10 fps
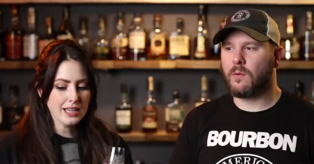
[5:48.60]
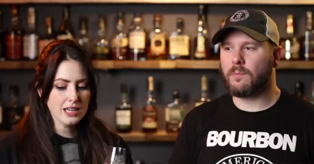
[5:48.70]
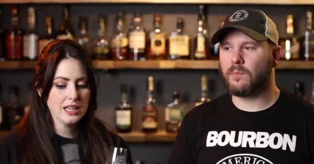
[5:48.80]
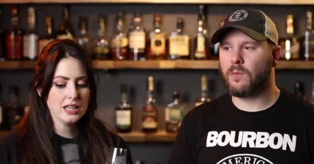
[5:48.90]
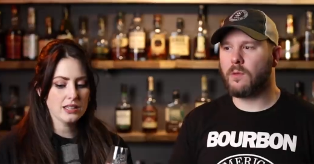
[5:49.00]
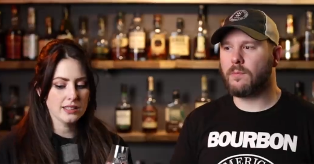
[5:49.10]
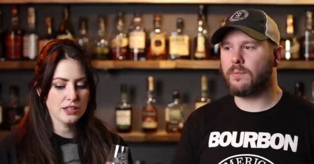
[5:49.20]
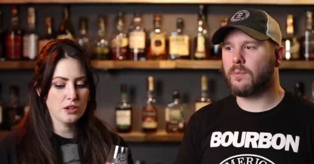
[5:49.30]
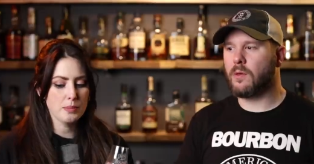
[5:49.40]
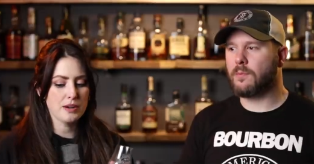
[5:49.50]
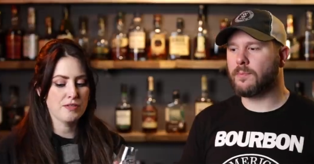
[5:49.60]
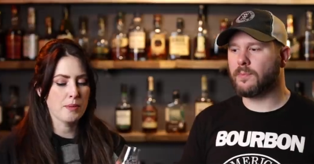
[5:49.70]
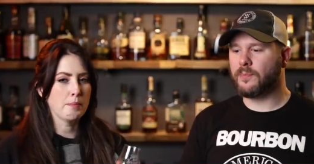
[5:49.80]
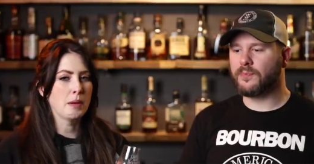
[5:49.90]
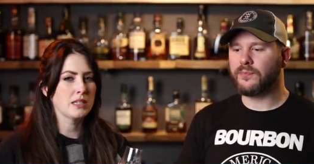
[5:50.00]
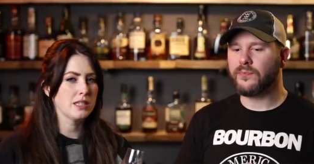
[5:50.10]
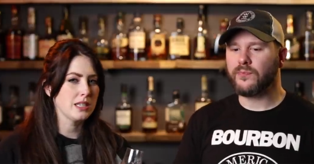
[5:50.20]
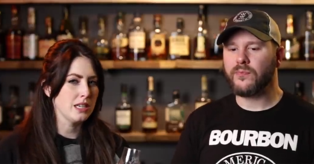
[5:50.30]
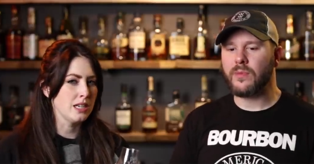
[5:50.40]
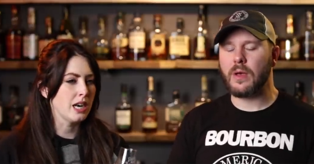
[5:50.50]
Speaker 1: I get like a little bit of a
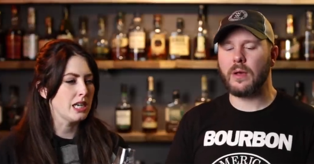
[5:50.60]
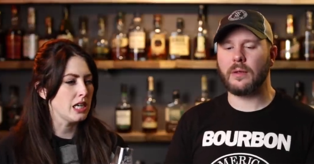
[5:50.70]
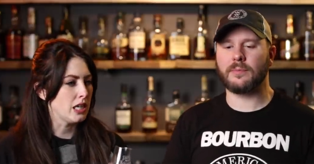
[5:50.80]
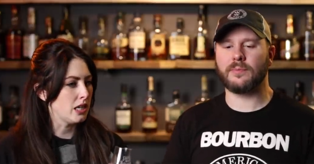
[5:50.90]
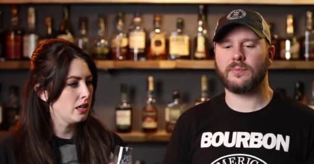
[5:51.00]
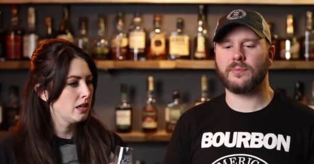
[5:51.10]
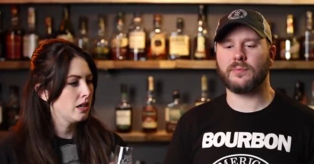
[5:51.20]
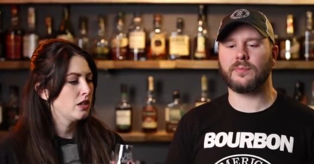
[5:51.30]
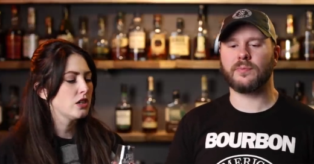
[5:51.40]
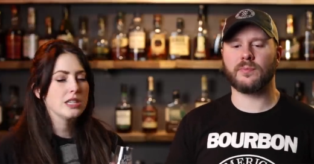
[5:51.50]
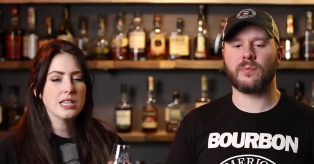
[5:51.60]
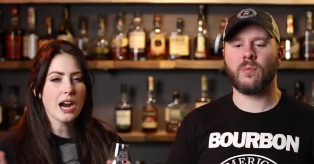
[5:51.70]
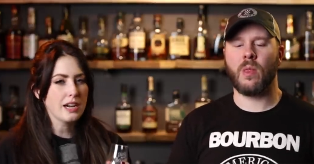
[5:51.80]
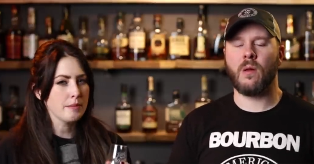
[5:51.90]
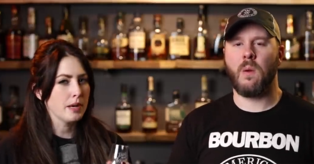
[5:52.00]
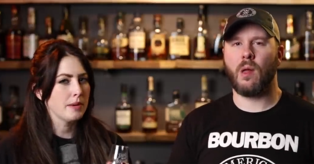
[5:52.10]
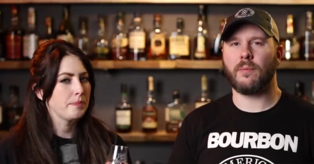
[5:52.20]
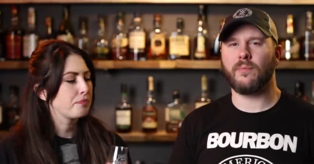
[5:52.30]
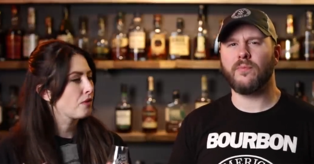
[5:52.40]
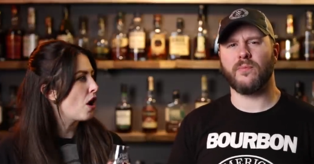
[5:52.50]
musty, nutty just a tiny bit
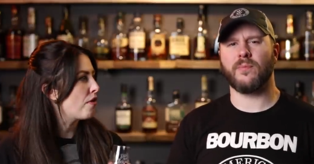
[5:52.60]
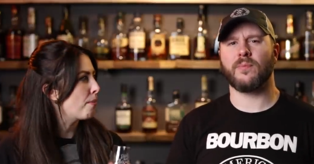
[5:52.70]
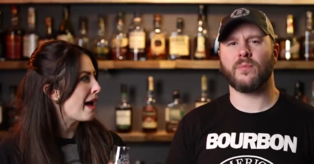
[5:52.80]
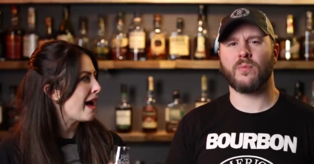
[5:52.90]
mm. on the